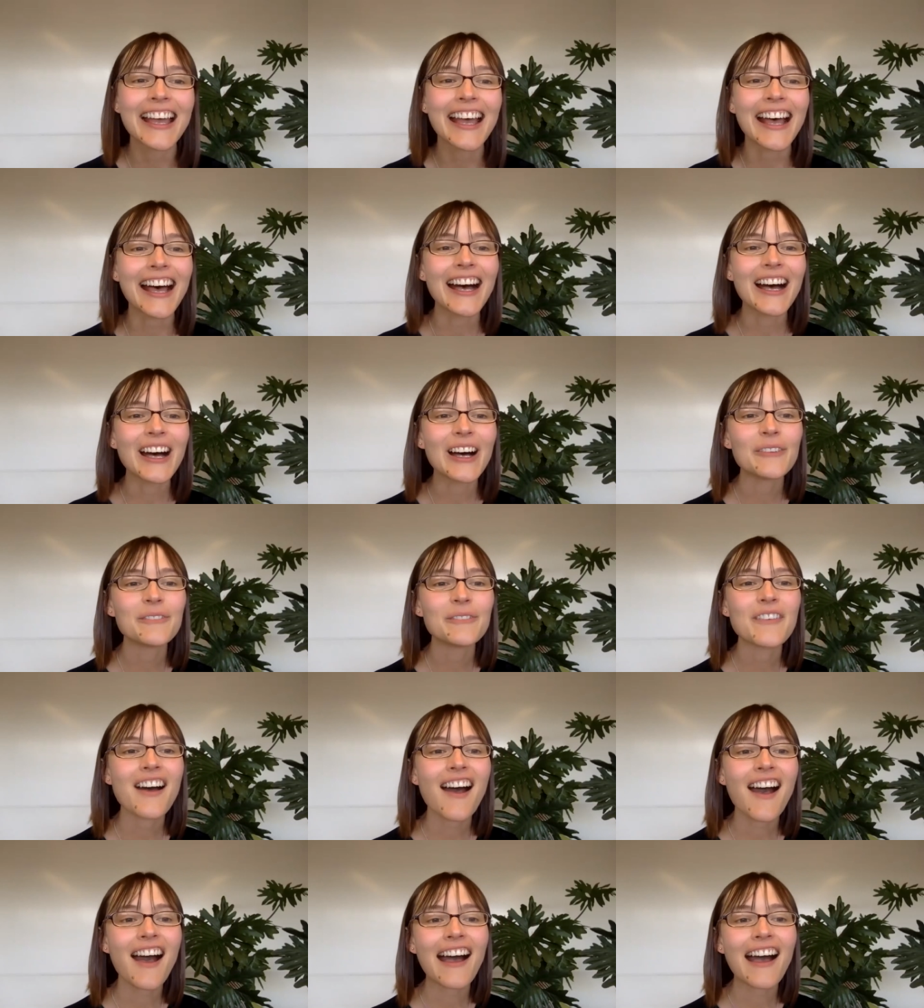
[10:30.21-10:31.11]
Um,
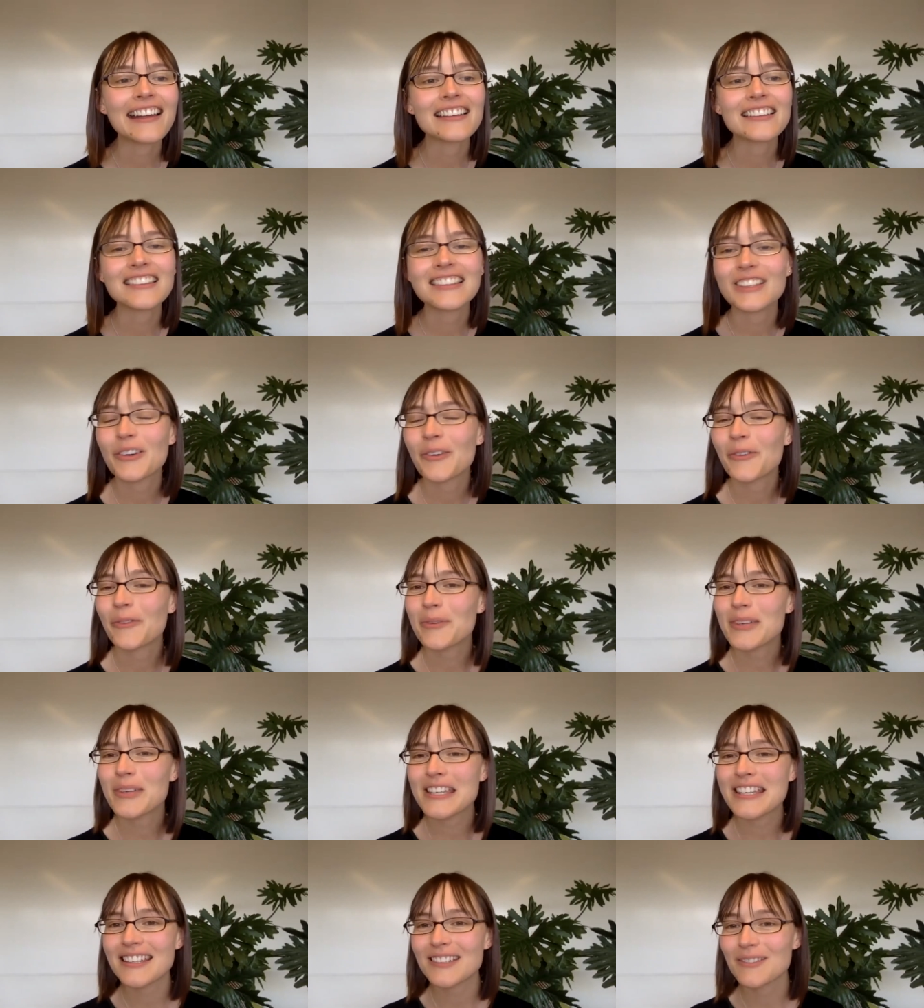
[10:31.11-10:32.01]
I, you know,
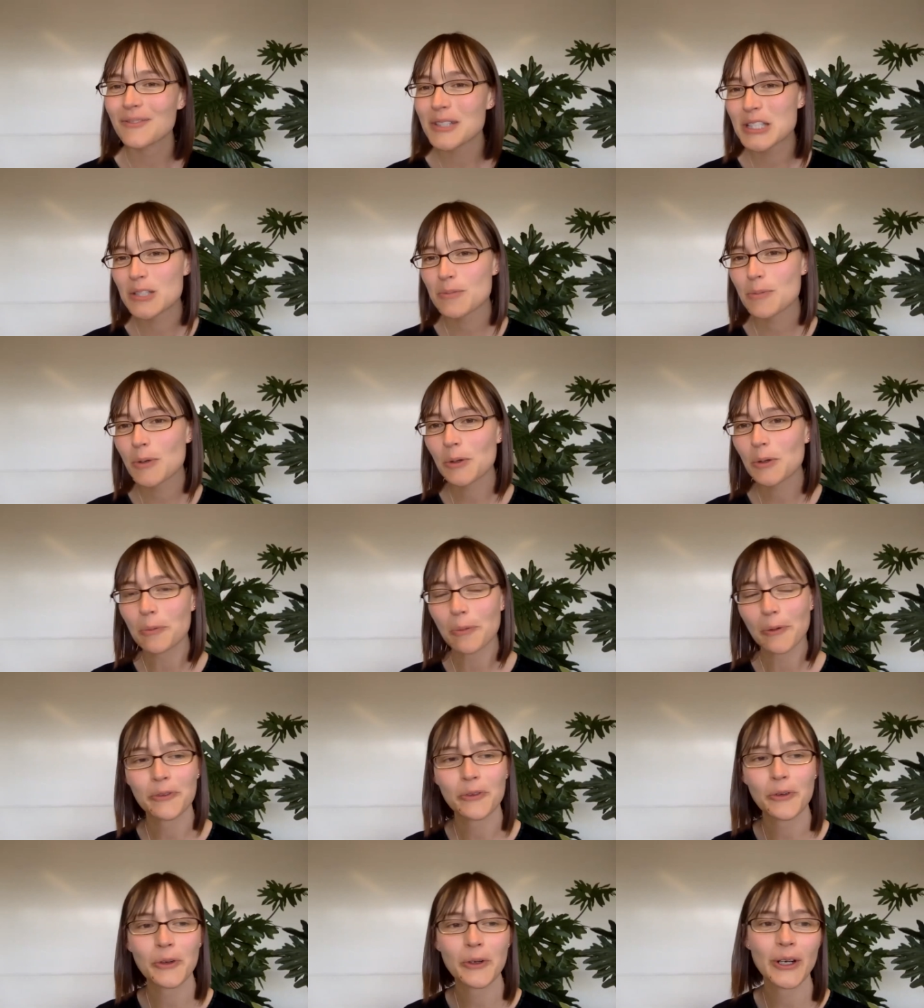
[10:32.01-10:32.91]
we, we spoke
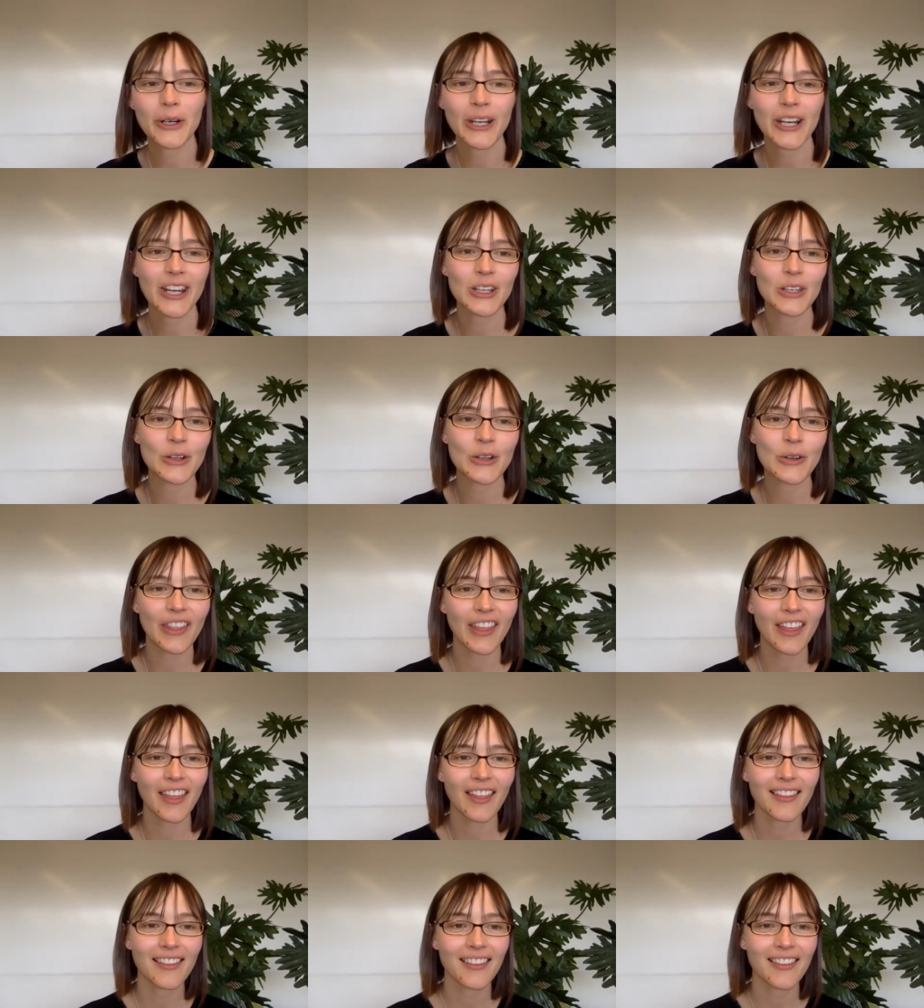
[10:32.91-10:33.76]
before and I know that